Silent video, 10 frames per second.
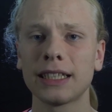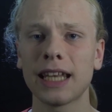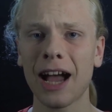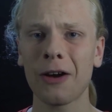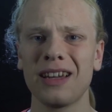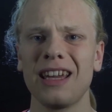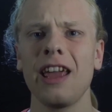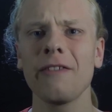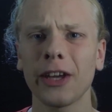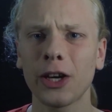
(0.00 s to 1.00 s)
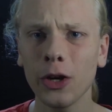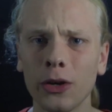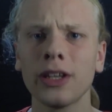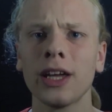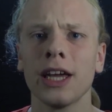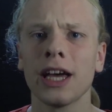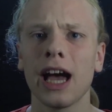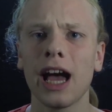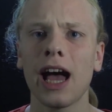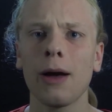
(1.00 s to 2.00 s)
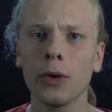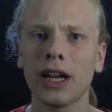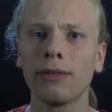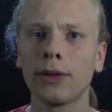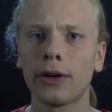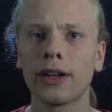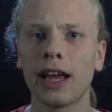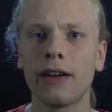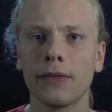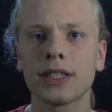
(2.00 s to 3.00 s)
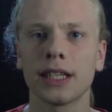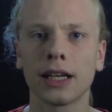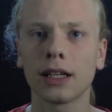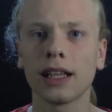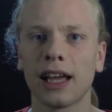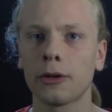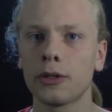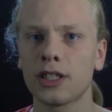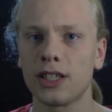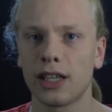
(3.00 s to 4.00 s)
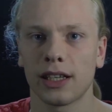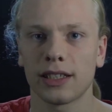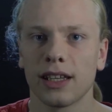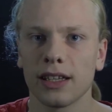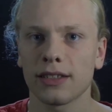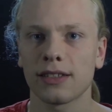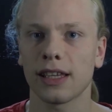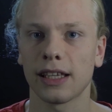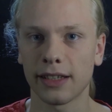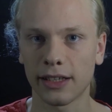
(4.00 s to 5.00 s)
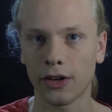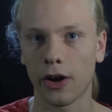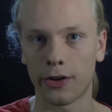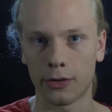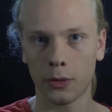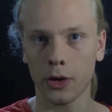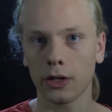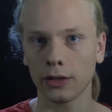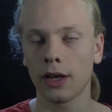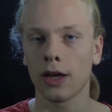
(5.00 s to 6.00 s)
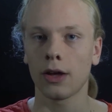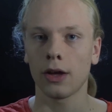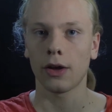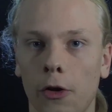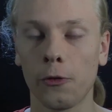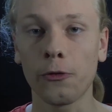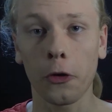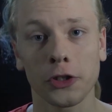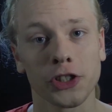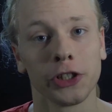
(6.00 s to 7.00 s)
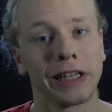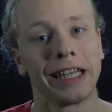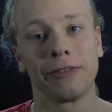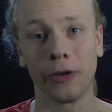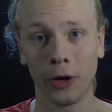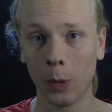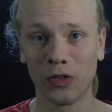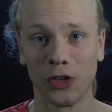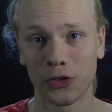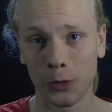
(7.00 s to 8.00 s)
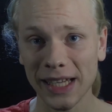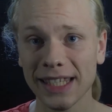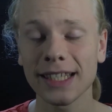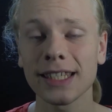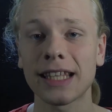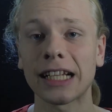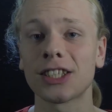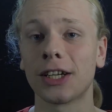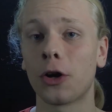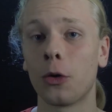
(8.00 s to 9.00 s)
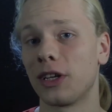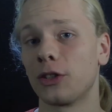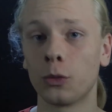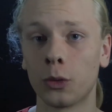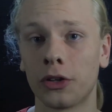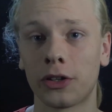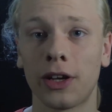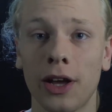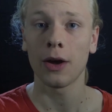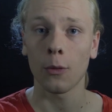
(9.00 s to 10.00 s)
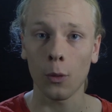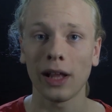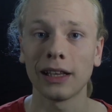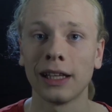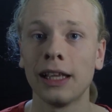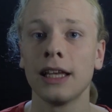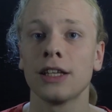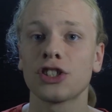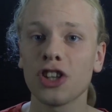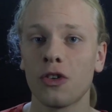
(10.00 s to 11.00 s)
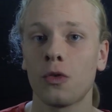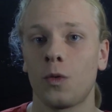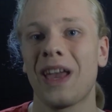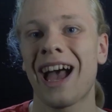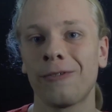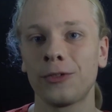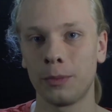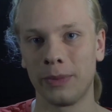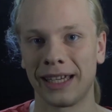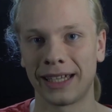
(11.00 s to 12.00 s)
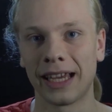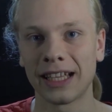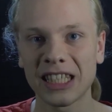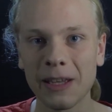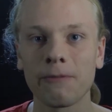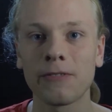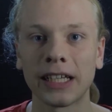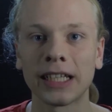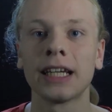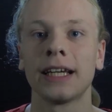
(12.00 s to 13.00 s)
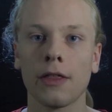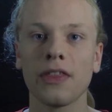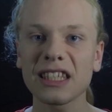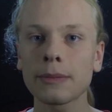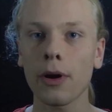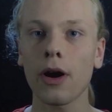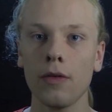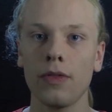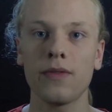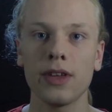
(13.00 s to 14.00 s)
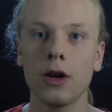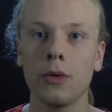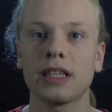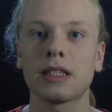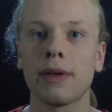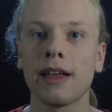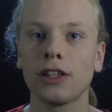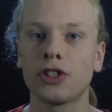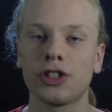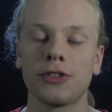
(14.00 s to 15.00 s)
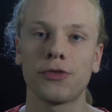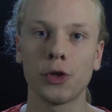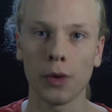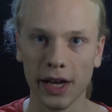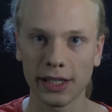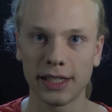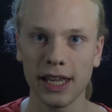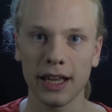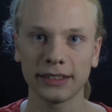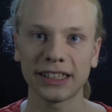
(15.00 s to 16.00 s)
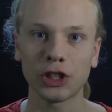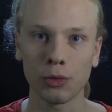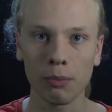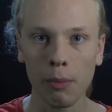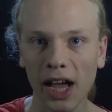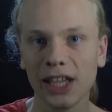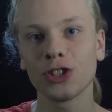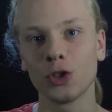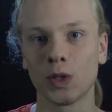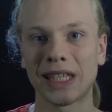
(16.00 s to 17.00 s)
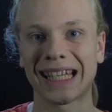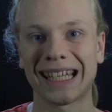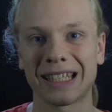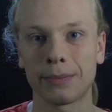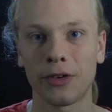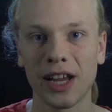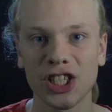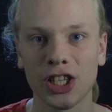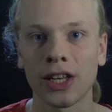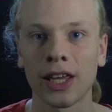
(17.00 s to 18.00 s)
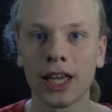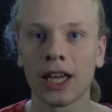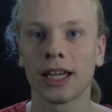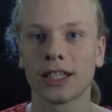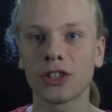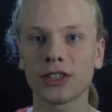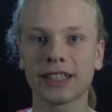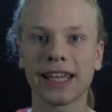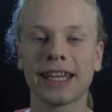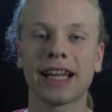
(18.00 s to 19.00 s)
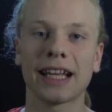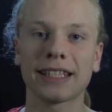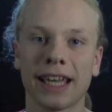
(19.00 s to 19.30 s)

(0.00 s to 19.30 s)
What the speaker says: Now, if I could, I would have learned every single language that exists in the entire world. Unfortunately, for obvious reasons, that's not going to work well, so we have to pick something. This part of the video is mainly just a few ideas that you might use as an inspiration. Don't take it as